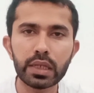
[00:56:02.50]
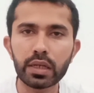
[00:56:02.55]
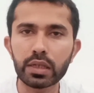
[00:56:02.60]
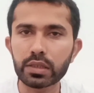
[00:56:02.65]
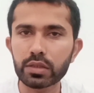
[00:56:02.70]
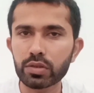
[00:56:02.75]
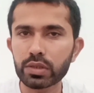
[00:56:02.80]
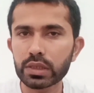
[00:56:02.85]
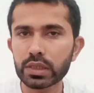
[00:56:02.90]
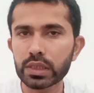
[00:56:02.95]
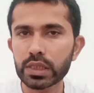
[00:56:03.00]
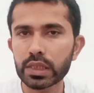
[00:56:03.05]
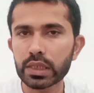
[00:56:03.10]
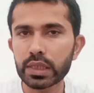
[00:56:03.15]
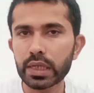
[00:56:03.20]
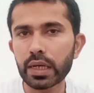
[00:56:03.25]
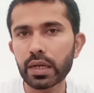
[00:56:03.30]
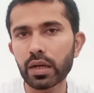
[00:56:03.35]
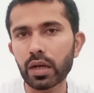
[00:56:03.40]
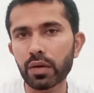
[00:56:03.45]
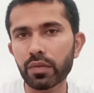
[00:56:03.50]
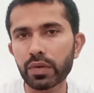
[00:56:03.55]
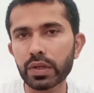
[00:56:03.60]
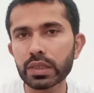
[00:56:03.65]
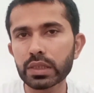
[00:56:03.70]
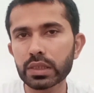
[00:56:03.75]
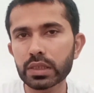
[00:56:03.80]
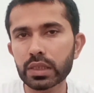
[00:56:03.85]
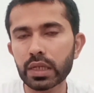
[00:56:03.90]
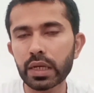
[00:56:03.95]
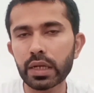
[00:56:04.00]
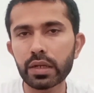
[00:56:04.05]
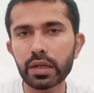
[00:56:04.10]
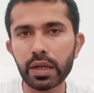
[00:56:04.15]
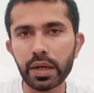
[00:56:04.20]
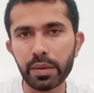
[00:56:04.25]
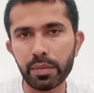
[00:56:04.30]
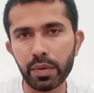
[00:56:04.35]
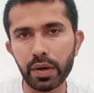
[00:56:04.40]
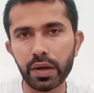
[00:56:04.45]
a depressing tale of risk
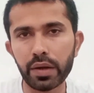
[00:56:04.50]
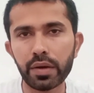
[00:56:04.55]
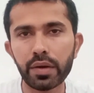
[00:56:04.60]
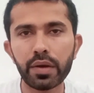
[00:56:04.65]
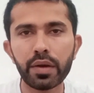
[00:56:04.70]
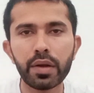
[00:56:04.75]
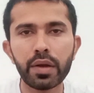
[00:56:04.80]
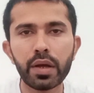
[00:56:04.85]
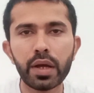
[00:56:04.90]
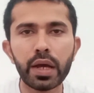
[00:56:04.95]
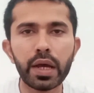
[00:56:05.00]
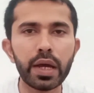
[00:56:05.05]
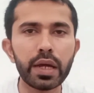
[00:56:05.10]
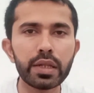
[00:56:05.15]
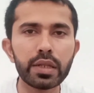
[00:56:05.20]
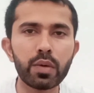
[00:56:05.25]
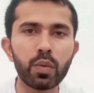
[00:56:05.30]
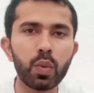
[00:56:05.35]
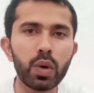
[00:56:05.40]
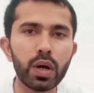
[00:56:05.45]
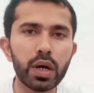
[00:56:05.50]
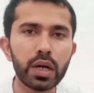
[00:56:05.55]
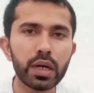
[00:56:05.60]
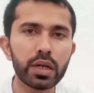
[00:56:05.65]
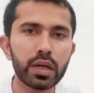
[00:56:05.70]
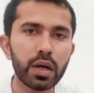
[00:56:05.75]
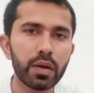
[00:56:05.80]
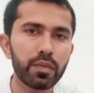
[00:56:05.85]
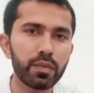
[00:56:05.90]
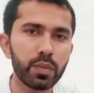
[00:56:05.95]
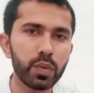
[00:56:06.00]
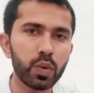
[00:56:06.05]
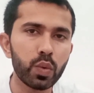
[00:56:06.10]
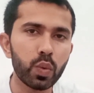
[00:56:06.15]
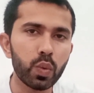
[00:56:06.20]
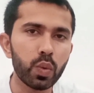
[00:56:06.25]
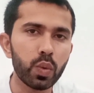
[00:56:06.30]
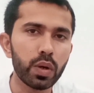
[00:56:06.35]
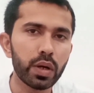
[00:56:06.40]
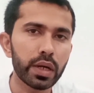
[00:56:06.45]
and labor, and the word
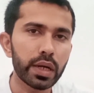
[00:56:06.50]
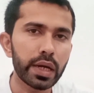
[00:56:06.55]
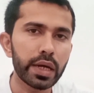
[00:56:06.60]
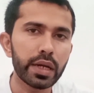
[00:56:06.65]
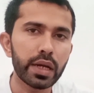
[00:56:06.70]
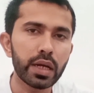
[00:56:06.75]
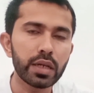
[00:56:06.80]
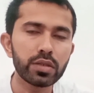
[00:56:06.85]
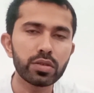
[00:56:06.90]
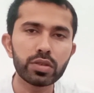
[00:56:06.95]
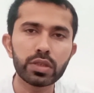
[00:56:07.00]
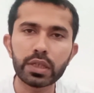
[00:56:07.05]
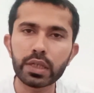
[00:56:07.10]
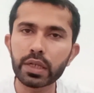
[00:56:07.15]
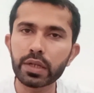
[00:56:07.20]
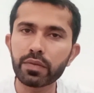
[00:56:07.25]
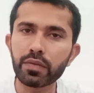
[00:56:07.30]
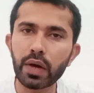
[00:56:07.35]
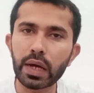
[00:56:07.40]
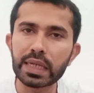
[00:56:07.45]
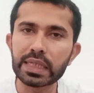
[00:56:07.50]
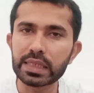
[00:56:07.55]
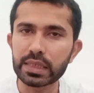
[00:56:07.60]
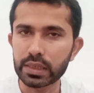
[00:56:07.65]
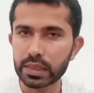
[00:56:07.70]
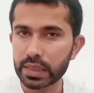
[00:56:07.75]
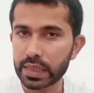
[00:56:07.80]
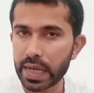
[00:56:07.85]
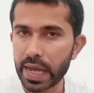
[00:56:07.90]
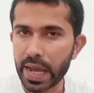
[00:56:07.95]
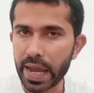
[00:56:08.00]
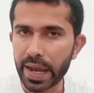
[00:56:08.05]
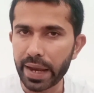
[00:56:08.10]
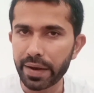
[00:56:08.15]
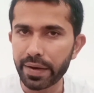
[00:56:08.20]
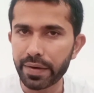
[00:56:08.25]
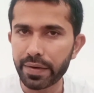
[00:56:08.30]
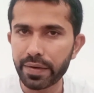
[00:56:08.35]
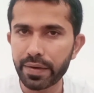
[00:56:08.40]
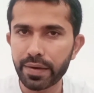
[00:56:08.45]
blue can also signify
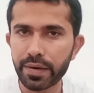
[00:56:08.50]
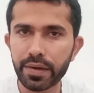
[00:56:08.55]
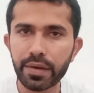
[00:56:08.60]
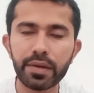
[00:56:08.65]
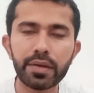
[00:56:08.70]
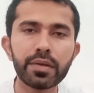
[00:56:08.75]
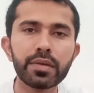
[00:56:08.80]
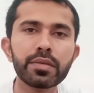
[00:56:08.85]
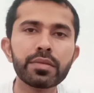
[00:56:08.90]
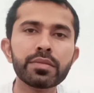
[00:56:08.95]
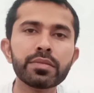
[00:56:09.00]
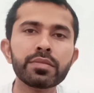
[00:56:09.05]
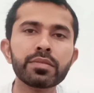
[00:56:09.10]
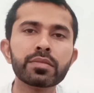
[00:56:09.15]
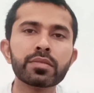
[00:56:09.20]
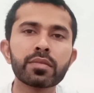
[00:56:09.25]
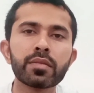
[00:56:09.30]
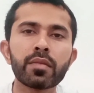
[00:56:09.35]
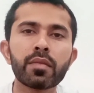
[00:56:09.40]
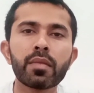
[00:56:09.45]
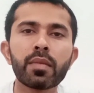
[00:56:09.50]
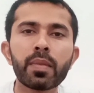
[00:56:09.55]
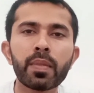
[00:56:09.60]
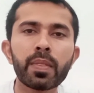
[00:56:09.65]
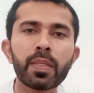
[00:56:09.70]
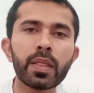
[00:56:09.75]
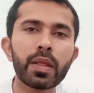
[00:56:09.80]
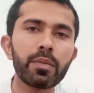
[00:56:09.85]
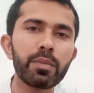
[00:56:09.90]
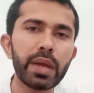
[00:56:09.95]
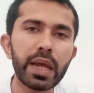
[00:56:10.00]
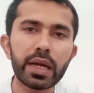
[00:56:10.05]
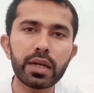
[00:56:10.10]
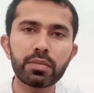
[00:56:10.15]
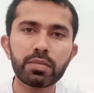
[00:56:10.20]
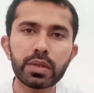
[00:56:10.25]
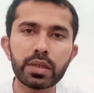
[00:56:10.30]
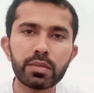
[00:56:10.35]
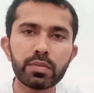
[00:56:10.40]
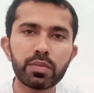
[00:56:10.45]
sad.
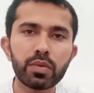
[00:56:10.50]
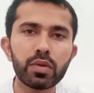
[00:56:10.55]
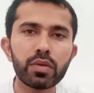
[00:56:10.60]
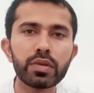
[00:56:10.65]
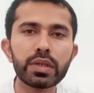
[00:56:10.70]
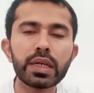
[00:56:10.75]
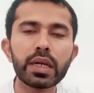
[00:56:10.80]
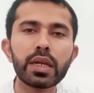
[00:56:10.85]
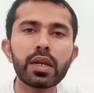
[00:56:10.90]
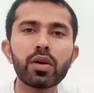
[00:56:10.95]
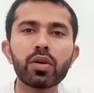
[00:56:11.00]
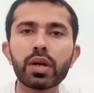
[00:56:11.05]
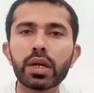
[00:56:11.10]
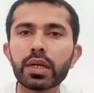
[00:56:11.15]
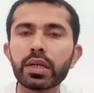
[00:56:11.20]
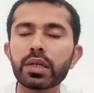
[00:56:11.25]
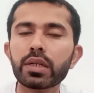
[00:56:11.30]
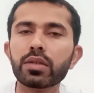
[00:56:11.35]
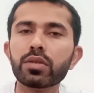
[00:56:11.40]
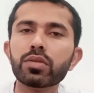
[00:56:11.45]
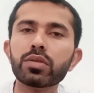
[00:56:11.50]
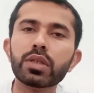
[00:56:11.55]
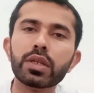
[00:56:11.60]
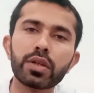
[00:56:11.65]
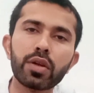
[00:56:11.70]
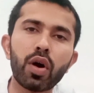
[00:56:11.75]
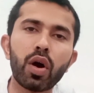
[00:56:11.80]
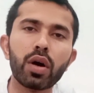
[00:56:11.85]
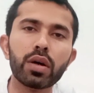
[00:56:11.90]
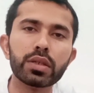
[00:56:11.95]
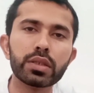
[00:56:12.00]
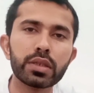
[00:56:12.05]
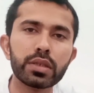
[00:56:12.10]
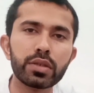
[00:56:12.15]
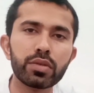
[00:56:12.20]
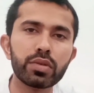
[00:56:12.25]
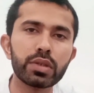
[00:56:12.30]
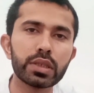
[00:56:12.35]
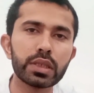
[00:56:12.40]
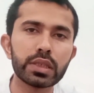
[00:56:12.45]
Black people relocated to the North
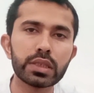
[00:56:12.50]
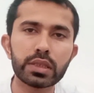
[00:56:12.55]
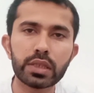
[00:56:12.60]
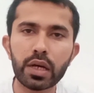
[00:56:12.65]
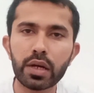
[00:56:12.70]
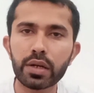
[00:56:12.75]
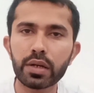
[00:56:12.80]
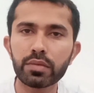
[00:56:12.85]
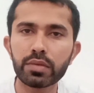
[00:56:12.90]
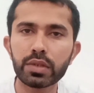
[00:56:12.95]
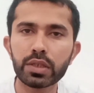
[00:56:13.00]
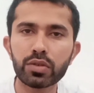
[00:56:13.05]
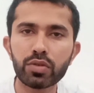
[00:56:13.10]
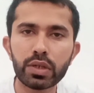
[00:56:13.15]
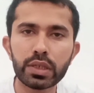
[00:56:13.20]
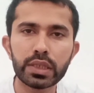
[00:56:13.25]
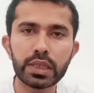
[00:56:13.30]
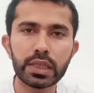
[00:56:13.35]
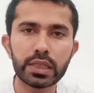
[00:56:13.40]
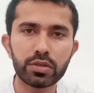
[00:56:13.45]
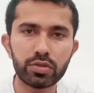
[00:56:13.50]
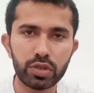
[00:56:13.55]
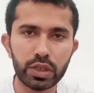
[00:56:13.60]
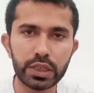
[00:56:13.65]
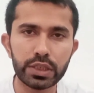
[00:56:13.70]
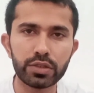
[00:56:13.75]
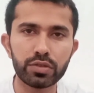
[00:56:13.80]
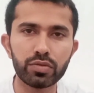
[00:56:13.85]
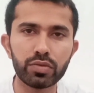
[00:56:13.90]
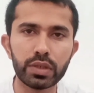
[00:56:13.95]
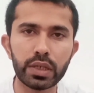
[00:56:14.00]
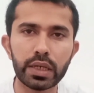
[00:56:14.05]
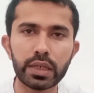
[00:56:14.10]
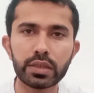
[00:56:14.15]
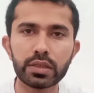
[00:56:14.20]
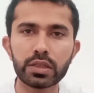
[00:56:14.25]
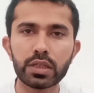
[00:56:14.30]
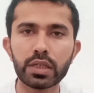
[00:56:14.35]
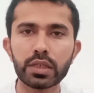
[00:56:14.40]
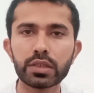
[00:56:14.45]
during the start of the 20th century
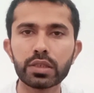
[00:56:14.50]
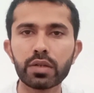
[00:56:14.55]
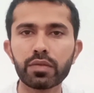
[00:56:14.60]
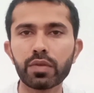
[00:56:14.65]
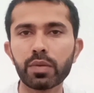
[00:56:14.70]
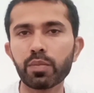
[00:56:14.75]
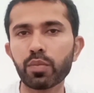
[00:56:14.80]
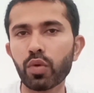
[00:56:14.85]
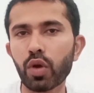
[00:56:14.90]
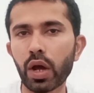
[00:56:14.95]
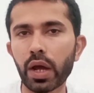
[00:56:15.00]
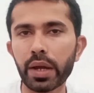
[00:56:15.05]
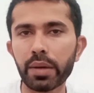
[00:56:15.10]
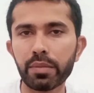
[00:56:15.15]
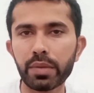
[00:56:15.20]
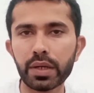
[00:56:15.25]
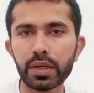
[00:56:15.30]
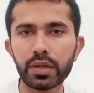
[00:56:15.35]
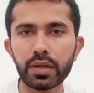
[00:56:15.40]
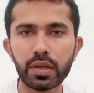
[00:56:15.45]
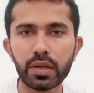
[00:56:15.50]
in search of employment.